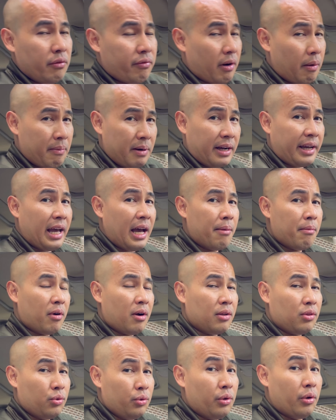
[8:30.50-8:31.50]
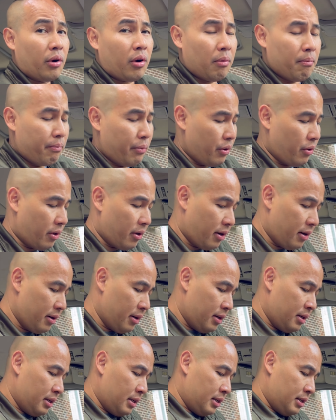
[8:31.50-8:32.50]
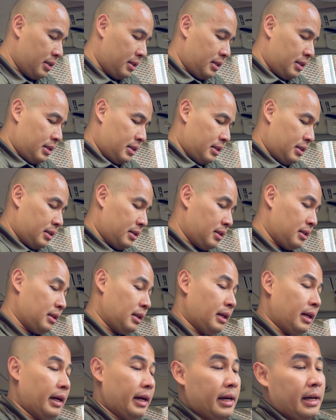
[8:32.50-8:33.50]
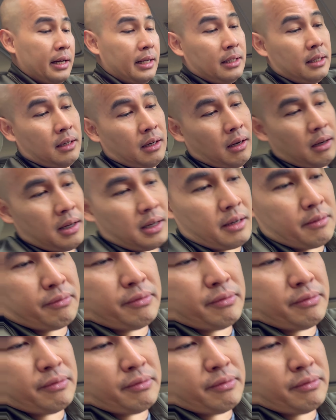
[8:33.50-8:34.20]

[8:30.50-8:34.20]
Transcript: from the camera to your computer and a lot of